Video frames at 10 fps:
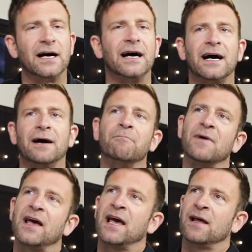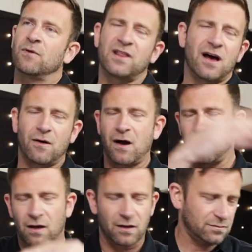And without,
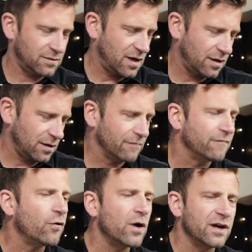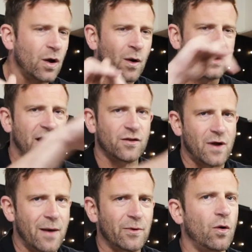I'll avoid going down the
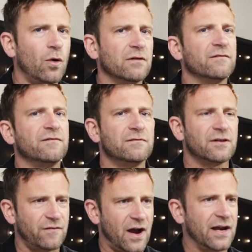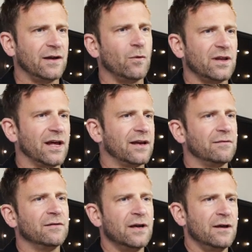rabbit hole of defining what,
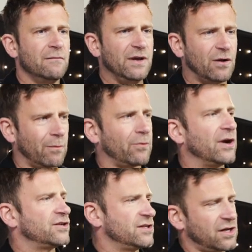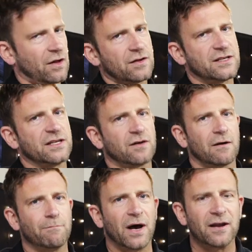like, B corporations and all those things
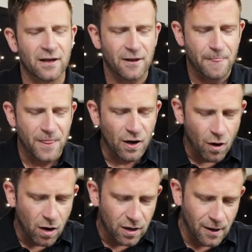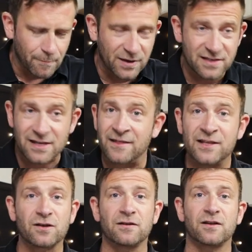are. But there are companies, and
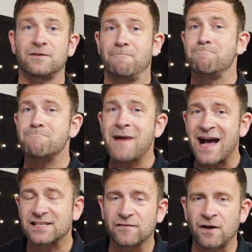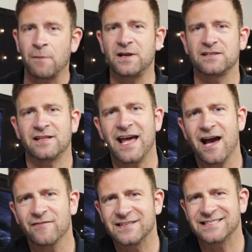there's some massive companies, and they
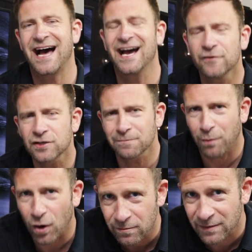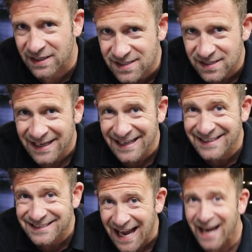have entire departments
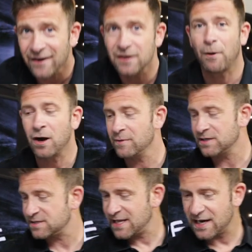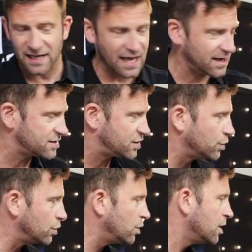dedicated
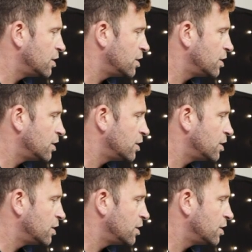to